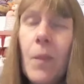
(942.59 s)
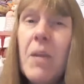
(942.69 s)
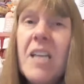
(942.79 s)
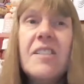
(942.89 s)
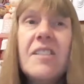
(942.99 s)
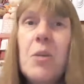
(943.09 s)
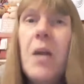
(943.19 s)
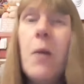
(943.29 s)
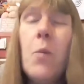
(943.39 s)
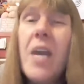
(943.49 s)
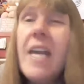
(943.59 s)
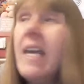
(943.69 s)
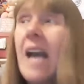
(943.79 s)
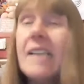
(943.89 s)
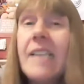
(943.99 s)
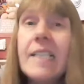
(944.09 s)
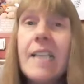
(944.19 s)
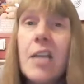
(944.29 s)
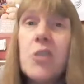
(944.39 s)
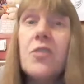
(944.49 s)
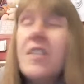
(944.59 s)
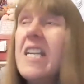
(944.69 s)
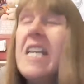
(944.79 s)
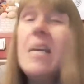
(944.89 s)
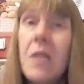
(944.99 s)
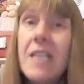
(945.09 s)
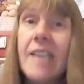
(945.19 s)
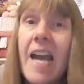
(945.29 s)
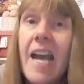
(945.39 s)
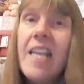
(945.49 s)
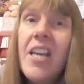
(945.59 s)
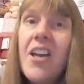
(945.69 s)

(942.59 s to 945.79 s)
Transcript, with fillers: because, you know, we as asexual could equally say